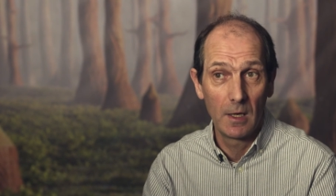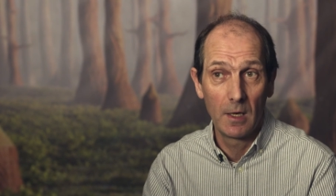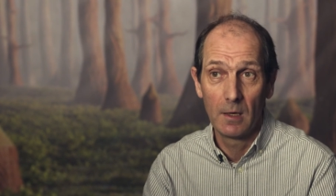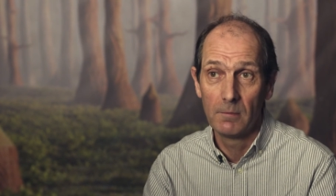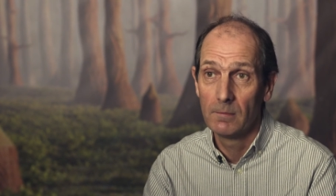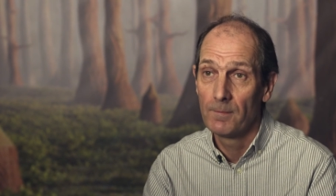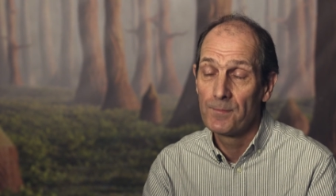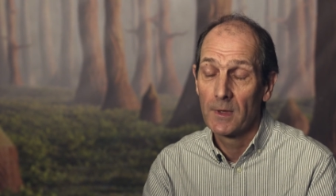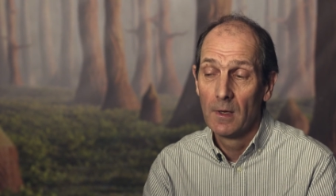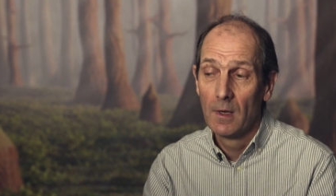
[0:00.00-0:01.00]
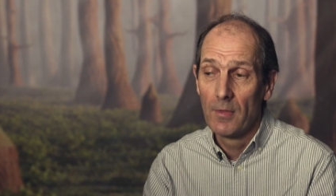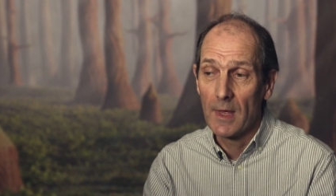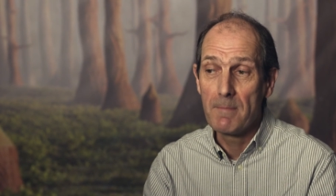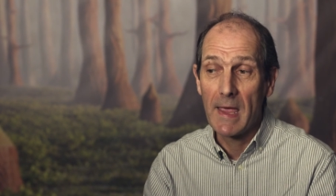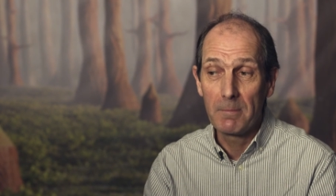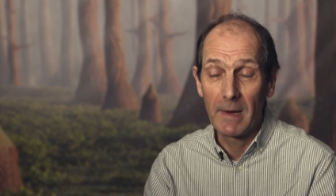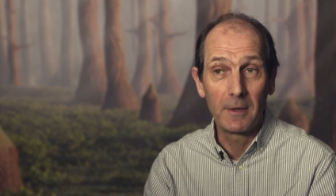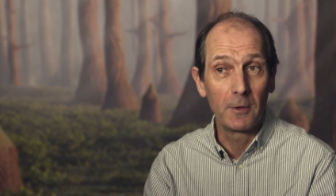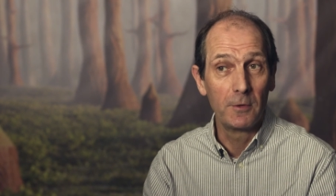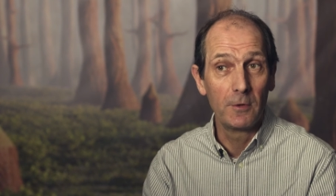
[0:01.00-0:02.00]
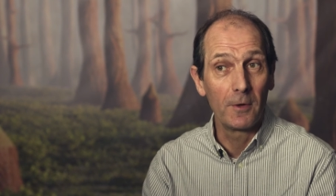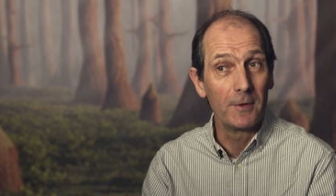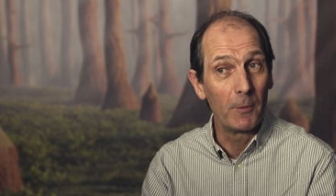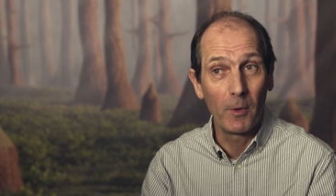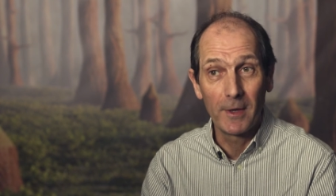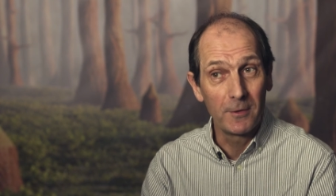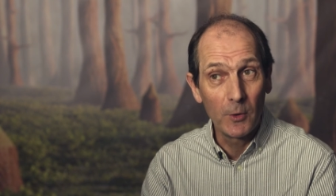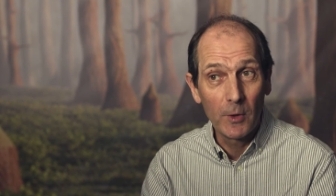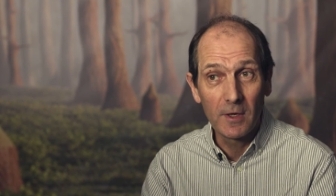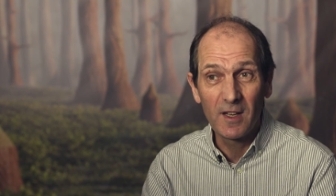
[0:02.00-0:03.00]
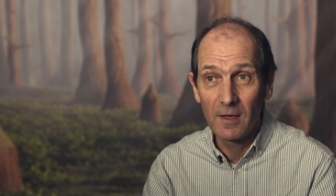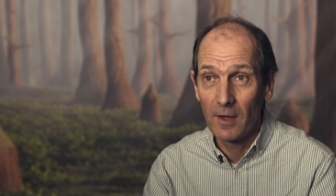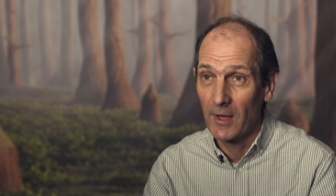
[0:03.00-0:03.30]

Um, they may or may not, not know what they're doing.